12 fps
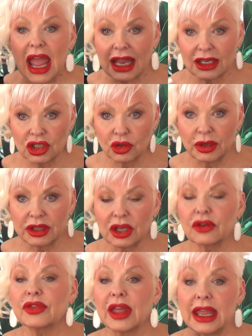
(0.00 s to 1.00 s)
and doing
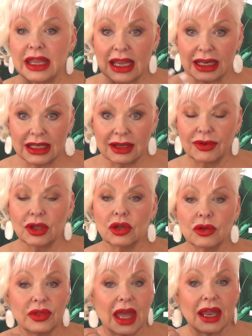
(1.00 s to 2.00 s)
their thing and giving
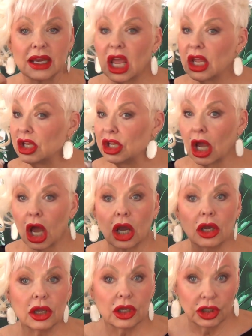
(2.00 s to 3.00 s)
you that
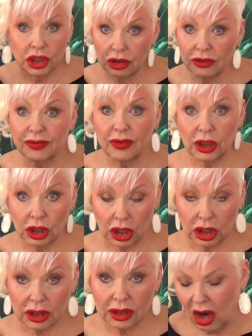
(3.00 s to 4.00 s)
young, youthful
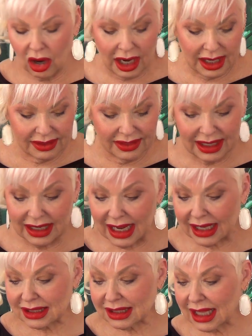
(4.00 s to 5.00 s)
look. All right, the
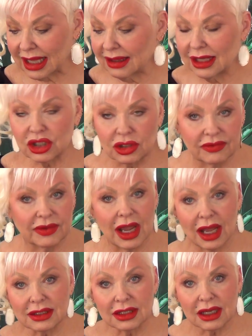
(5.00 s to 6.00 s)
next thing that you've
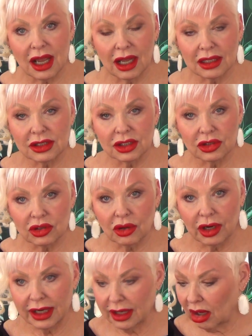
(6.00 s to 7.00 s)
got to
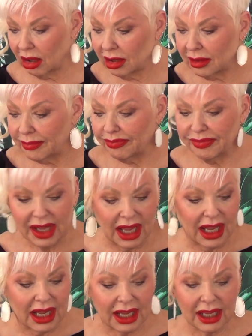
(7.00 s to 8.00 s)
concentrate on
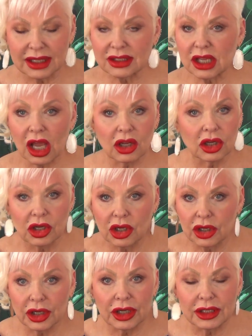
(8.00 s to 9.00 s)
is
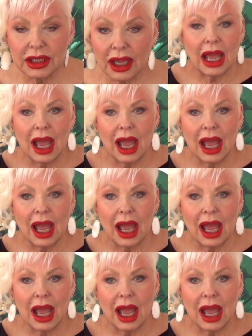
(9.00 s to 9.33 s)
good